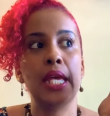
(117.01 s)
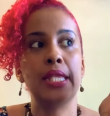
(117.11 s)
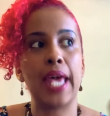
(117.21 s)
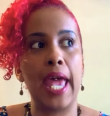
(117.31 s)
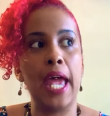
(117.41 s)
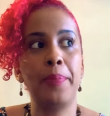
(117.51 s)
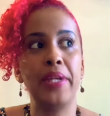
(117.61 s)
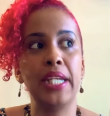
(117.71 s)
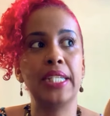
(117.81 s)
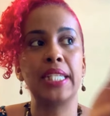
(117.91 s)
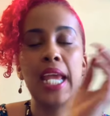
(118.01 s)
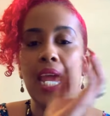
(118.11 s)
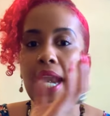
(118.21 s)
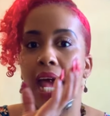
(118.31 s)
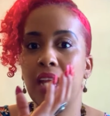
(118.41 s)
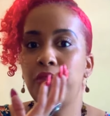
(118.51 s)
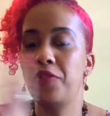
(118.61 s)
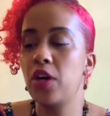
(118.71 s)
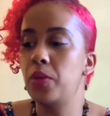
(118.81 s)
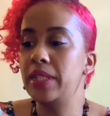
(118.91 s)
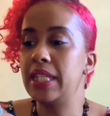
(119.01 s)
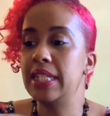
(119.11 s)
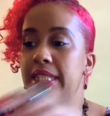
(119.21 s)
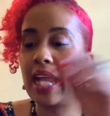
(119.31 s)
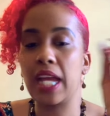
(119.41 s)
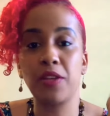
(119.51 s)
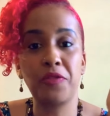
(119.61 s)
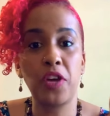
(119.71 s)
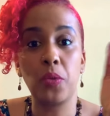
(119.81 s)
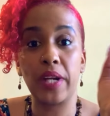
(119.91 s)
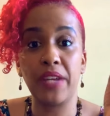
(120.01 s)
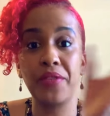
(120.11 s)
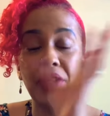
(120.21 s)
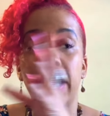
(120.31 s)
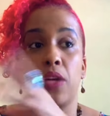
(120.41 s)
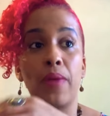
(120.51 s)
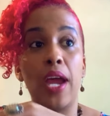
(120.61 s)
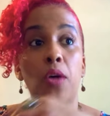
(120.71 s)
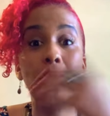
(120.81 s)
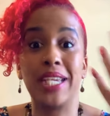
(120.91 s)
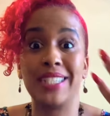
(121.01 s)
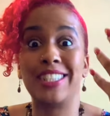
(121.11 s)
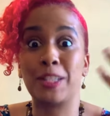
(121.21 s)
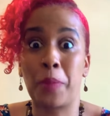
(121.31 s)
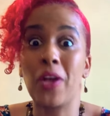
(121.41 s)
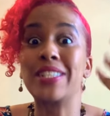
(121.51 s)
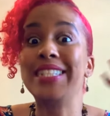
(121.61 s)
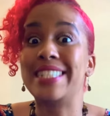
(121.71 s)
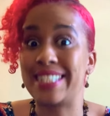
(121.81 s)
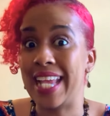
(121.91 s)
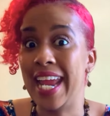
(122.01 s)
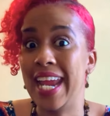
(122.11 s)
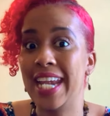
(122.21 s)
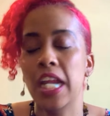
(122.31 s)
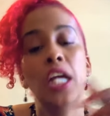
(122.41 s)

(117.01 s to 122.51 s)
the happiness and I could fuck with this and I could fuck with everything around because this person said,